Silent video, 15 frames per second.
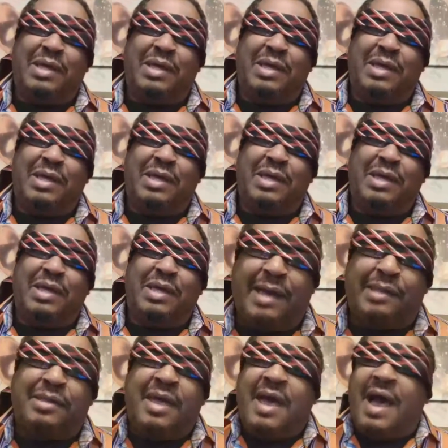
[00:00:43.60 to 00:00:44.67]
off the other
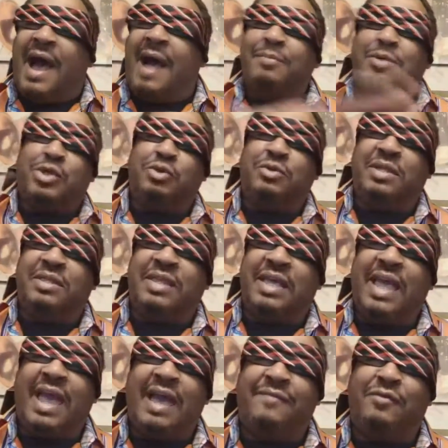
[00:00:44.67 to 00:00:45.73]
guys, I'm sure that
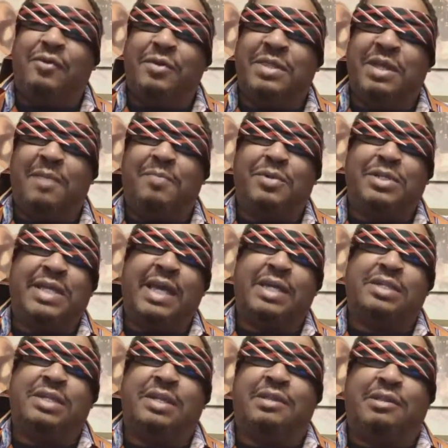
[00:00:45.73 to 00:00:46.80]
they have on their
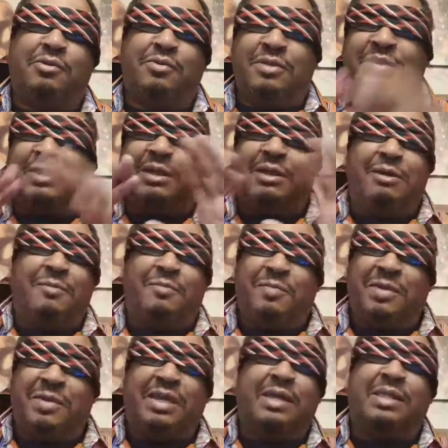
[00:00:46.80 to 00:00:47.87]
protection, so they don't
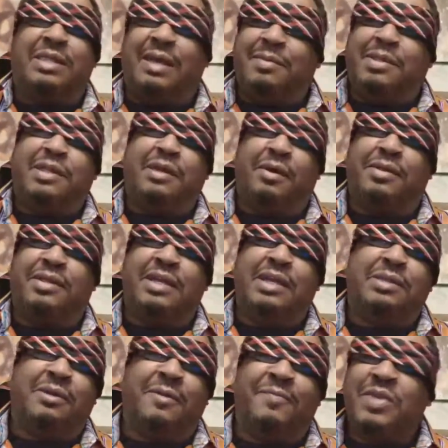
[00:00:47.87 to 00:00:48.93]
be killing themselves
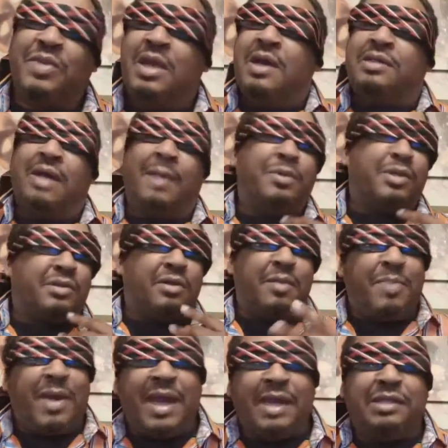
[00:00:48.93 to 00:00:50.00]
either. So I'm just going to
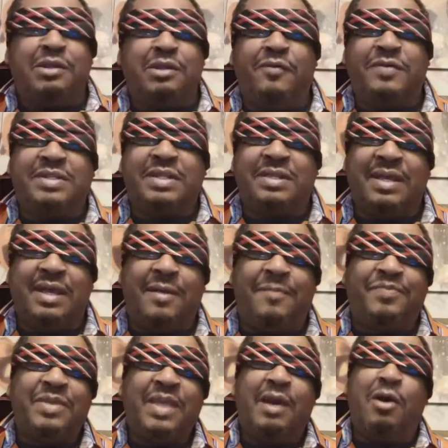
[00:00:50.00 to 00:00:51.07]
pass it over to
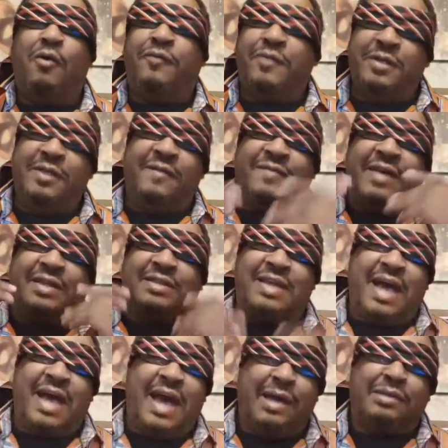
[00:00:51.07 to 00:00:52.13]
them. Hopefully, they've got
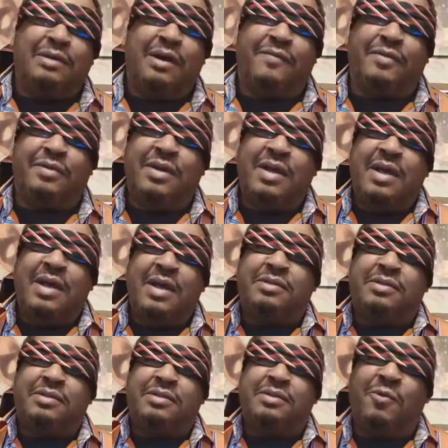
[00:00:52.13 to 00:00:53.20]
their eyes covered
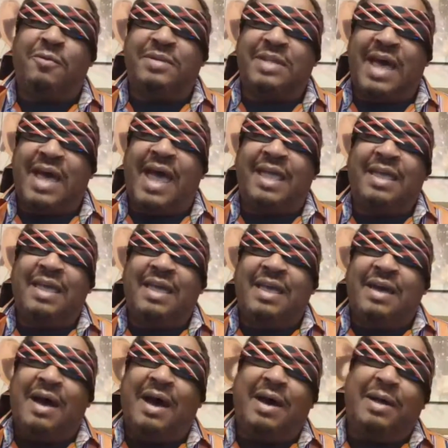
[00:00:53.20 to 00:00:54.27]
so they won't die.
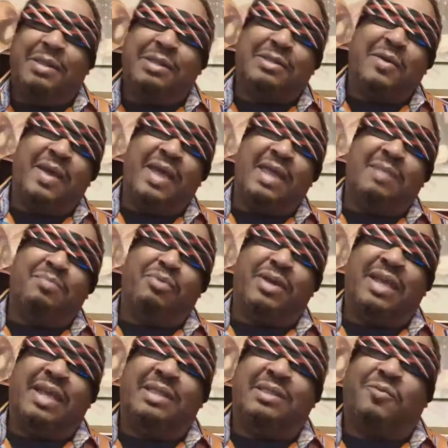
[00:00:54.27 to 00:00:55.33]
Let's go ahead and
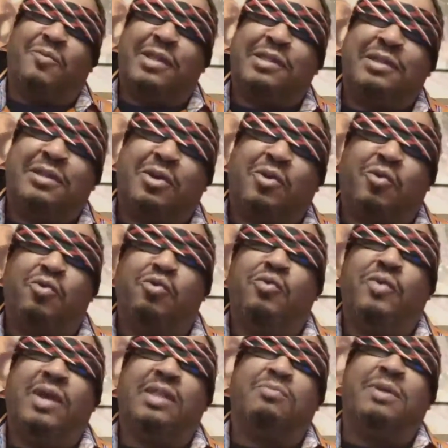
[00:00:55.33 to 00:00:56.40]
bring in the rest of the
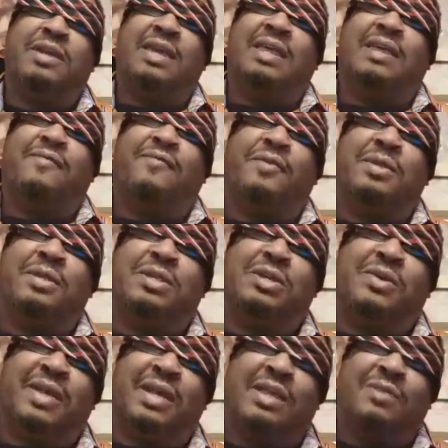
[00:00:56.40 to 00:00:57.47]
crew as we get in for the
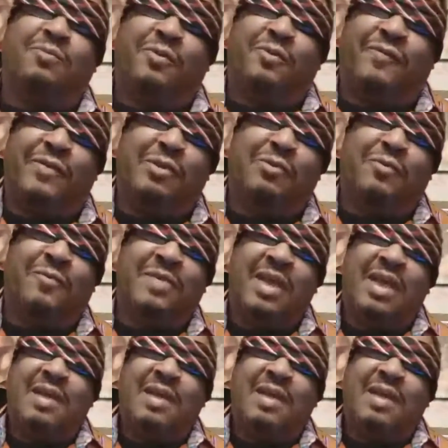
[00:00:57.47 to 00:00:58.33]
year-end review.